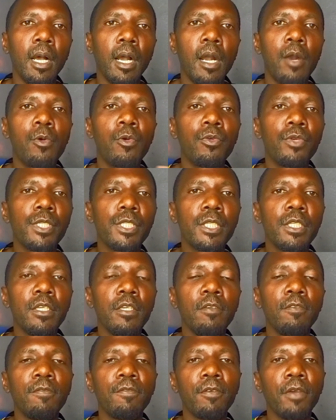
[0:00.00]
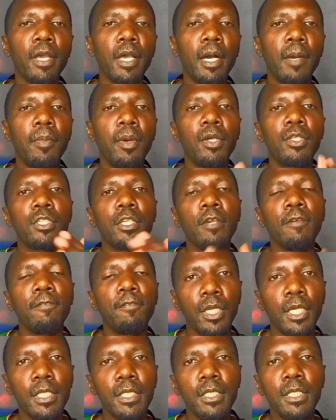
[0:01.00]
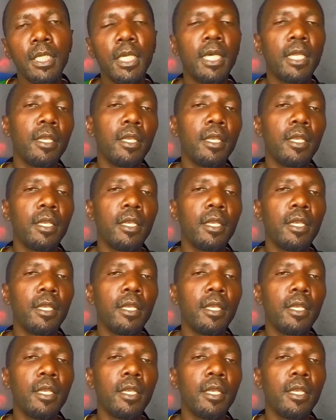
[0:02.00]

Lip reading: I will receive about $8,